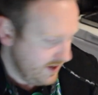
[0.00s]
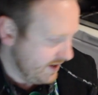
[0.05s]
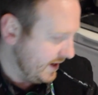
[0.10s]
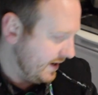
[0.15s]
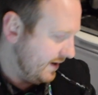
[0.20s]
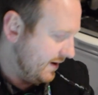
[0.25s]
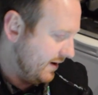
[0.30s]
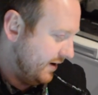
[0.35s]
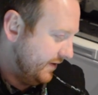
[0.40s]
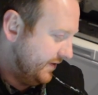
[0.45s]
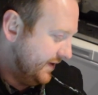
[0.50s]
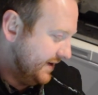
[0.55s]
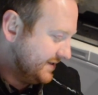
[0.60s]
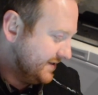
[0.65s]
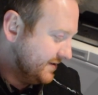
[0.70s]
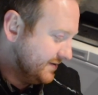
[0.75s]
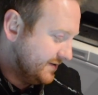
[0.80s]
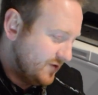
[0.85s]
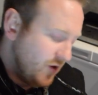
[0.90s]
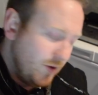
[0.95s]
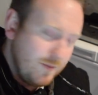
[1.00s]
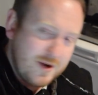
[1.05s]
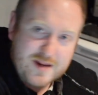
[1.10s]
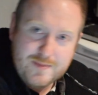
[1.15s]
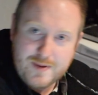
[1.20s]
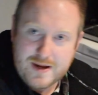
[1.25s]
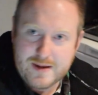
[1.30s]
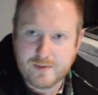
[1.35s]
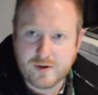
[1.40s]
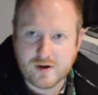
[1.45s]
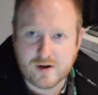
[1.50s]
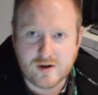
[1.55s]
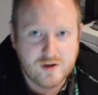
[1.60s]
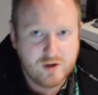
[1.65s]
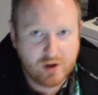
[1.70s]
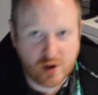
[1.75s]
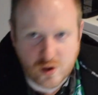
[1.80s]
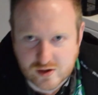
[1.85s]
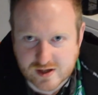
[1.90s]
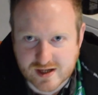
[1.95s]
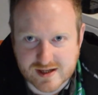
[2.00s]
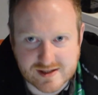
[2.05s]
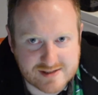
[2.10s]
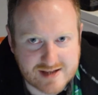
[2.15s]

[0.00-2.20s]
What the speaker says: on this, because so many people are looking